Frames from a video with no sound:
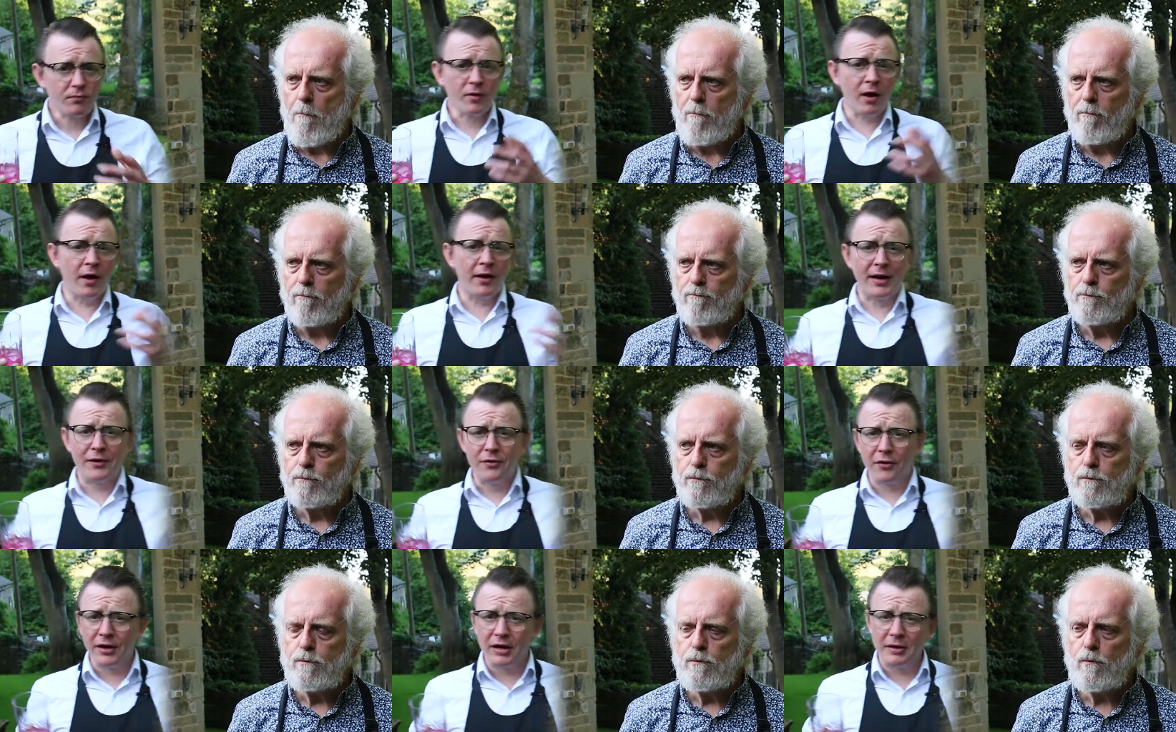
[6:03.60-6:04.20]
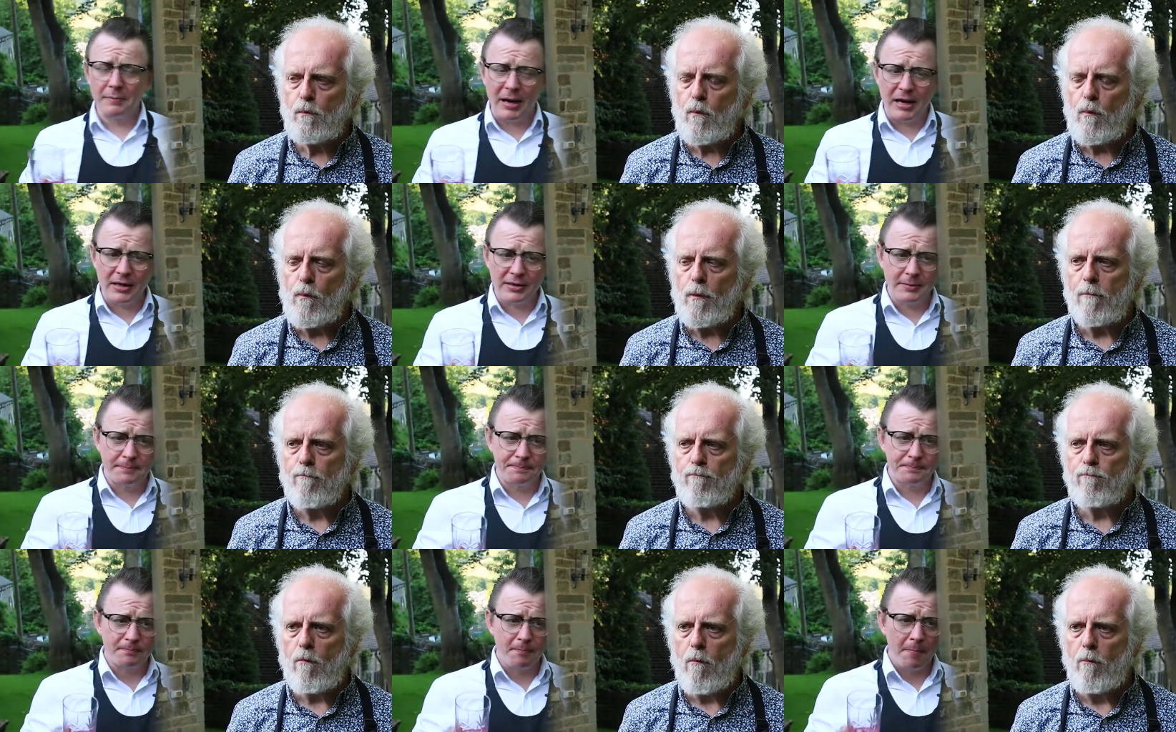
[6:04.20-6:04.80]
Speaker 1: Again, another amaz.
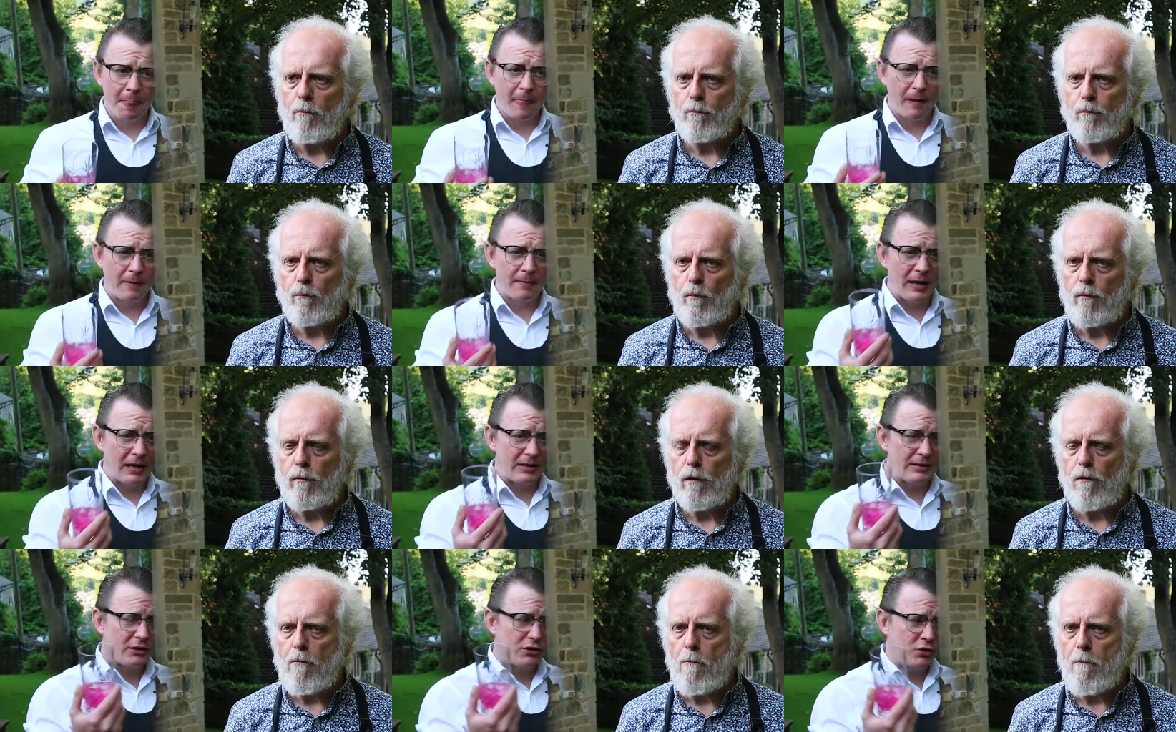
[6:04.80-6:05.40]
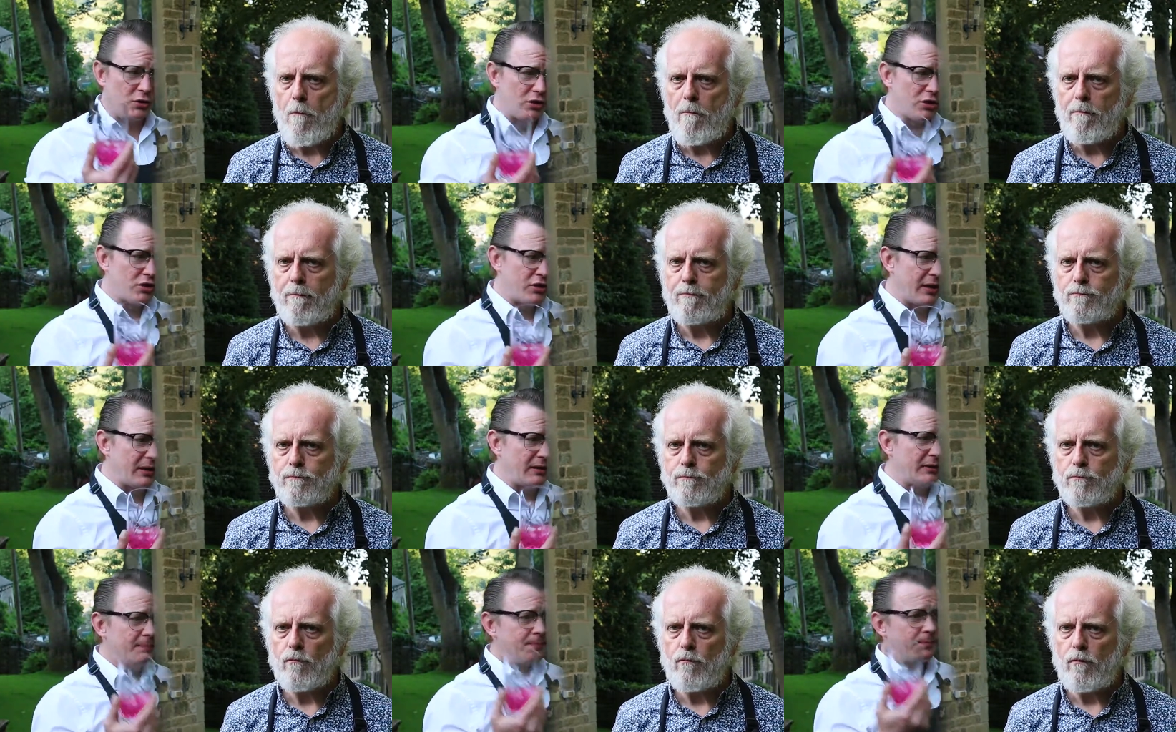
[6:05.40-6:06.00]
That is a juicy
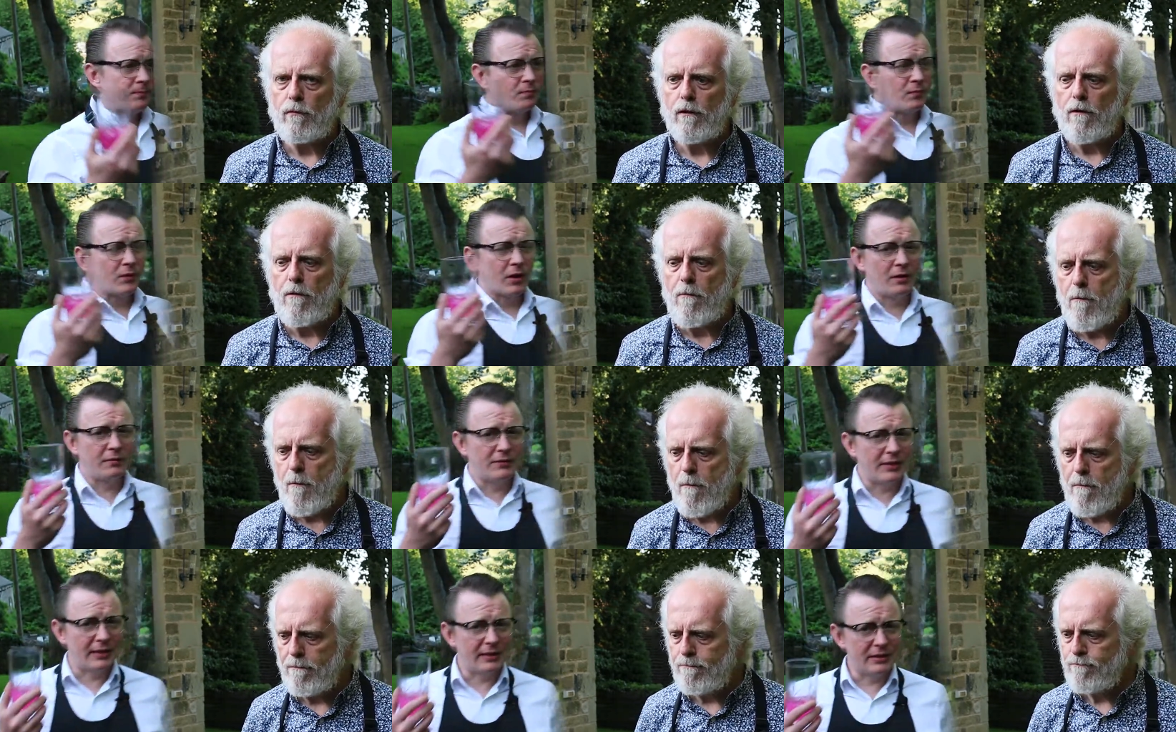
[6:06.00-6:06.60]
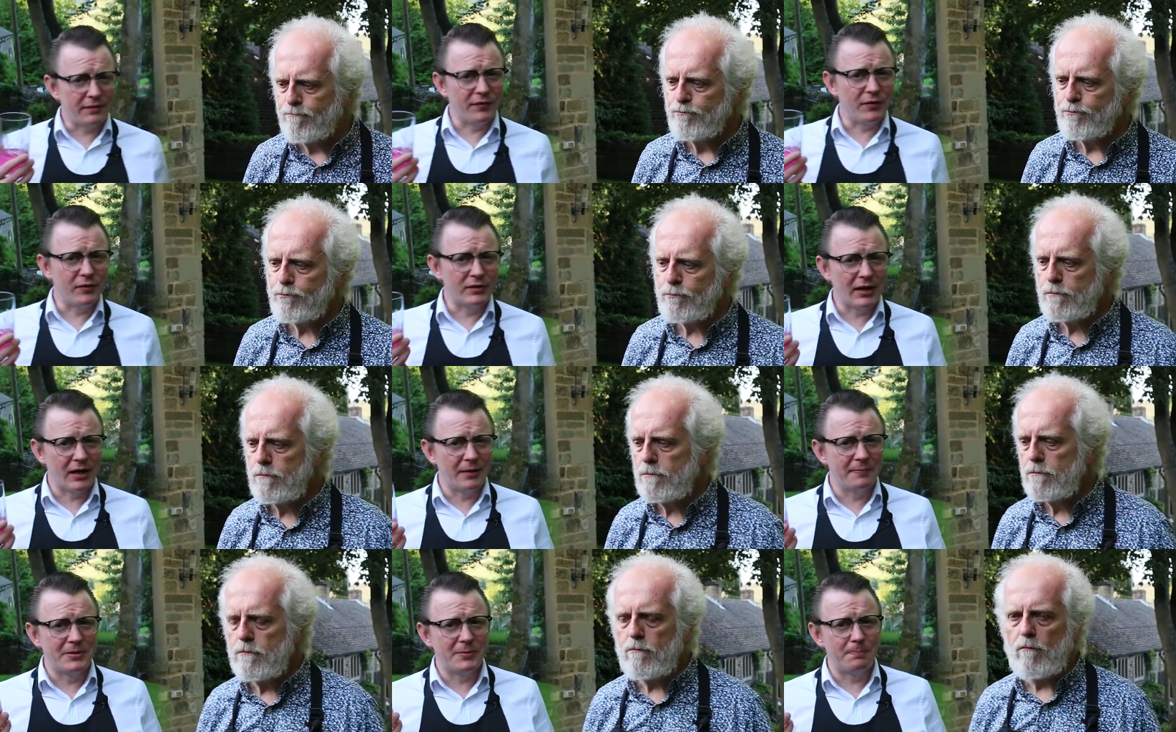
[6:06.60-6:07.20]
drink. And I've said this a few
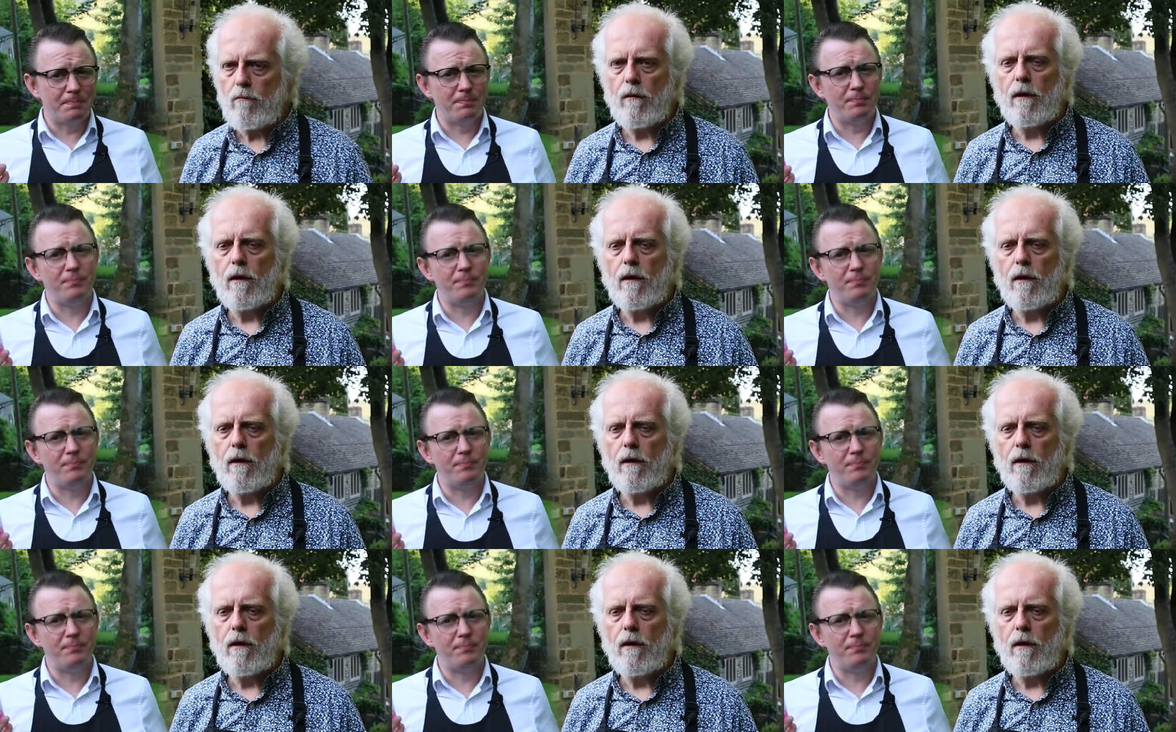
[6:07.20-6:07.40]
times,